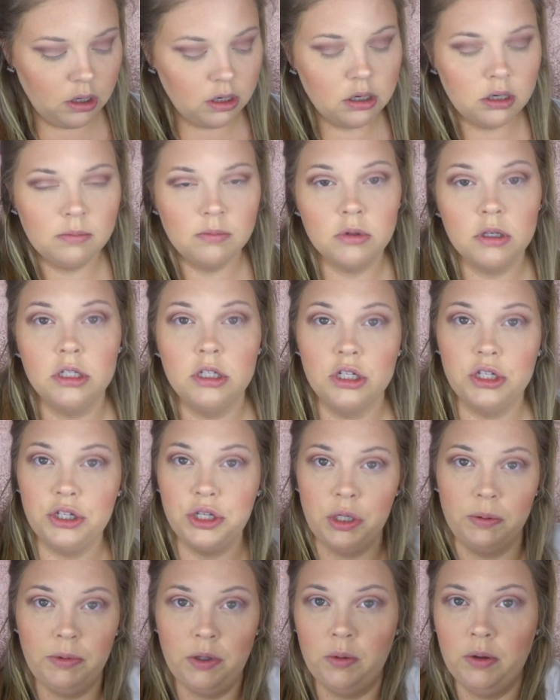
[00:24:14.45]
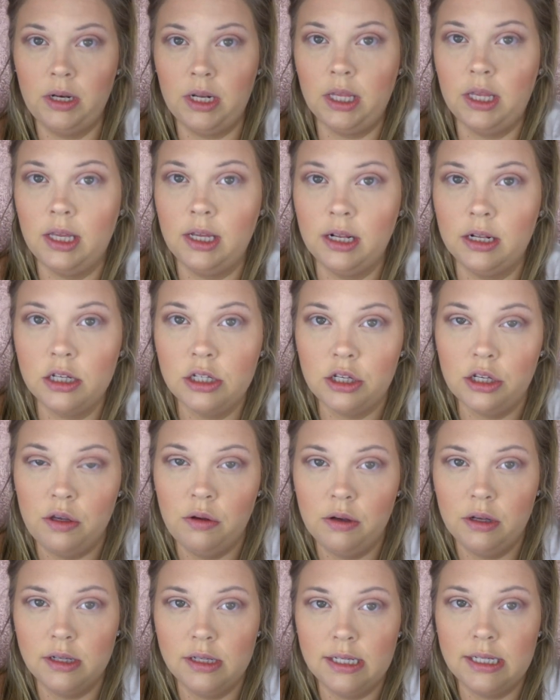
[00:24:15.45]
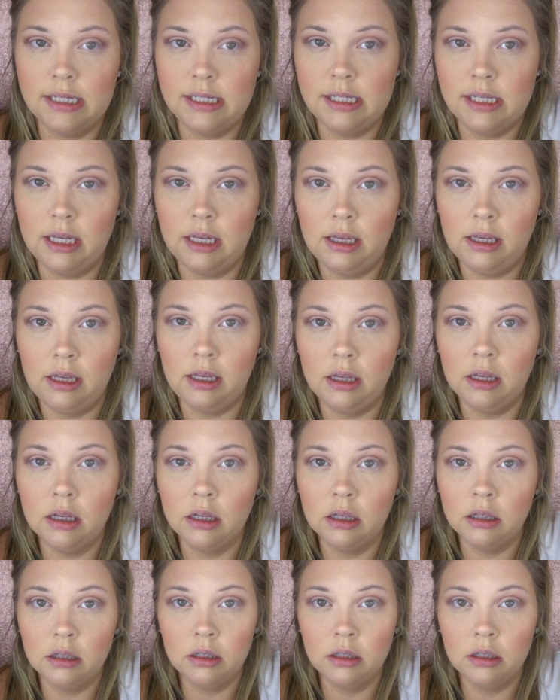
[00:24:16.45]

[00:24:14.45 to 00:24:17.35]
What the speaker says: I'm going to zoom you in again so you can see